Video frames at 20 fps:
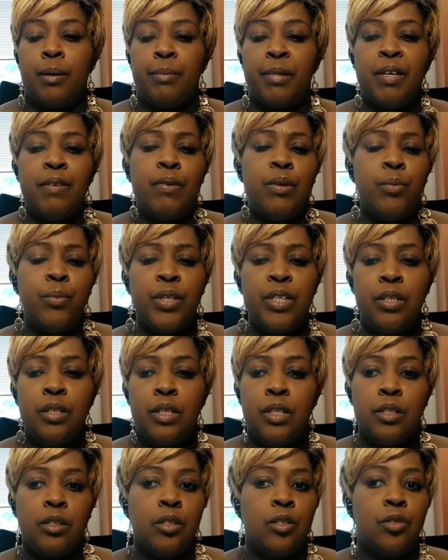even when you
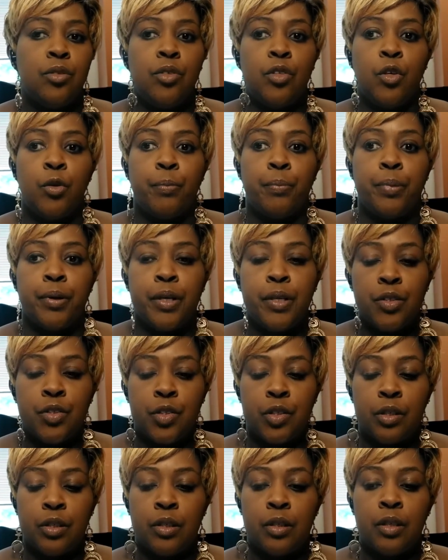get to do your
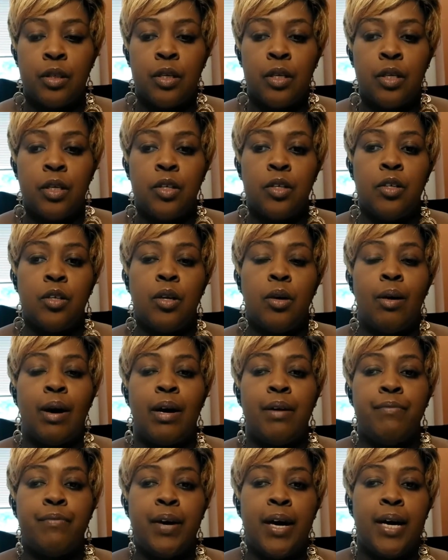budget,
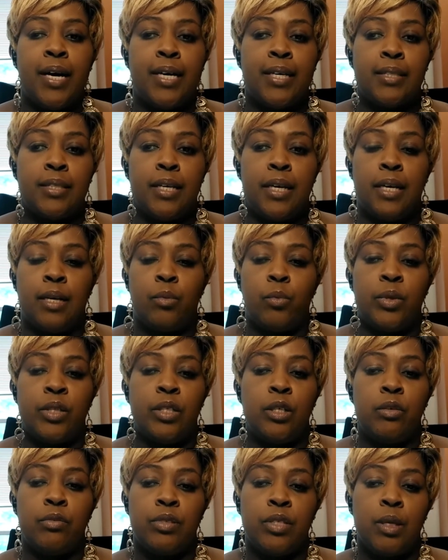I find that when
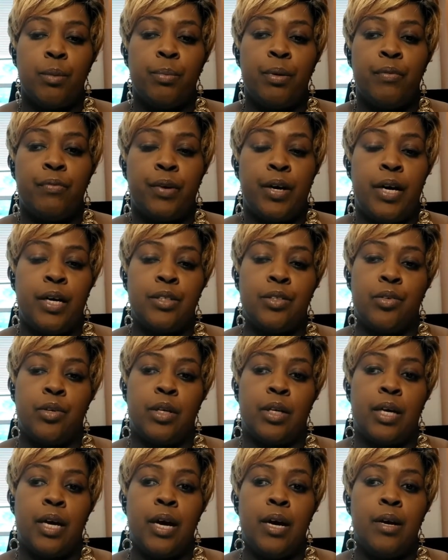you've simplified your
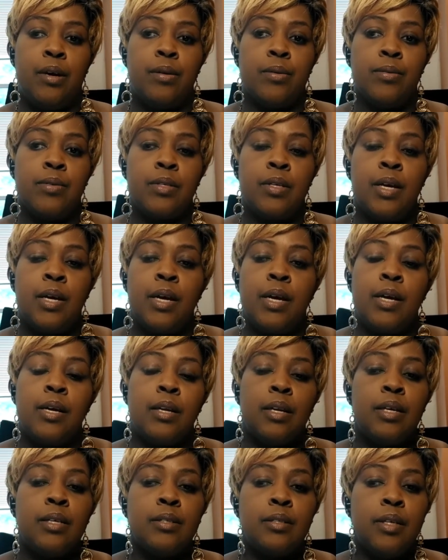accounts, and
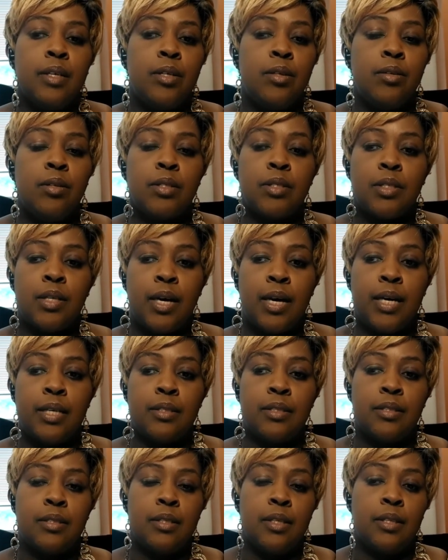let's say you decide
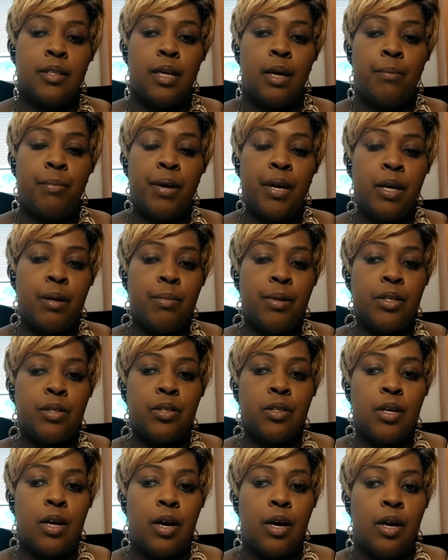to send that payment
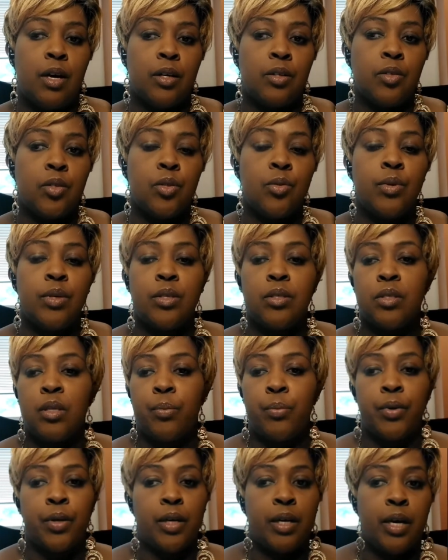shock to a
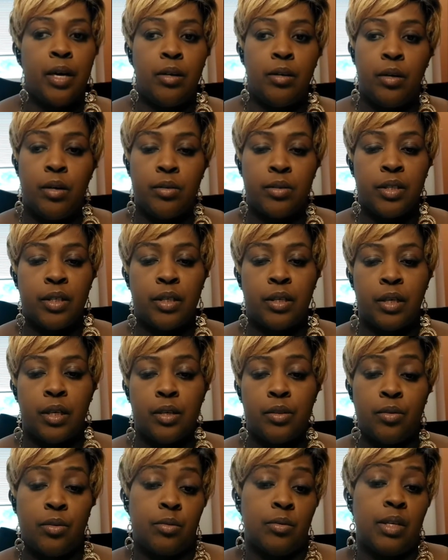separate account
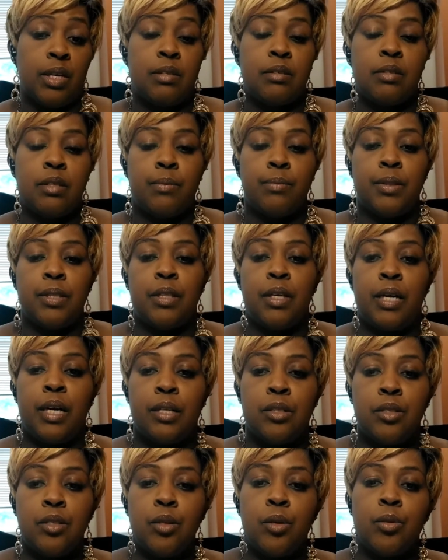altogether, that's something that I
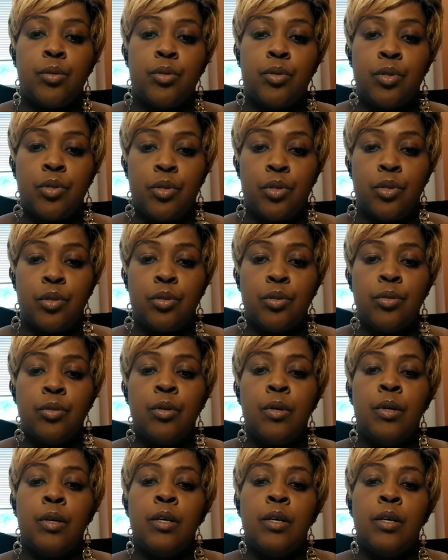chose to do.